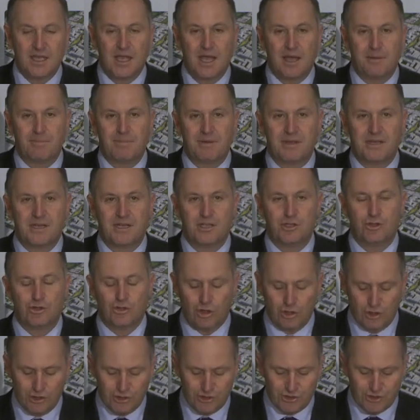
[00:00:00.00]
a better
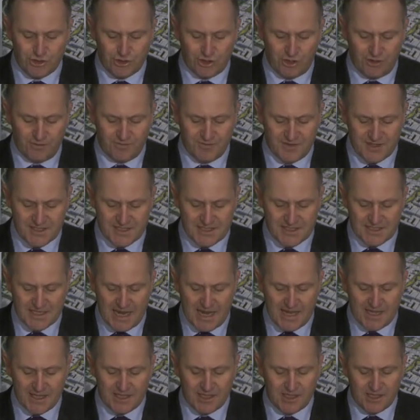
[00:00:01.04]
knowledge of the
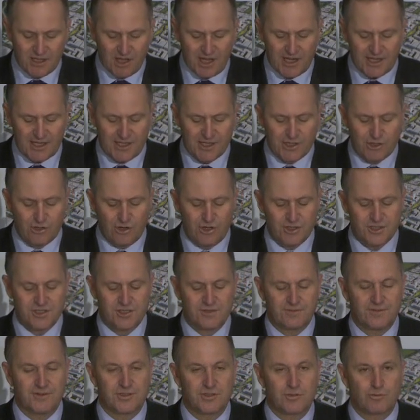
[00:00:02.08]
scale and likely costs
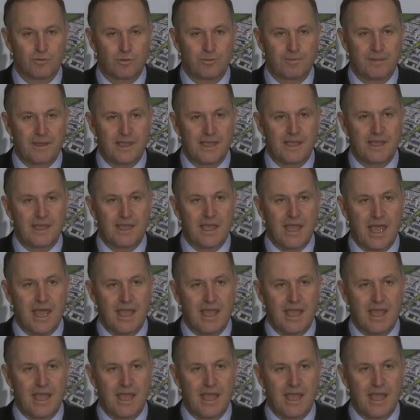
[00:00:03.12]
of its repair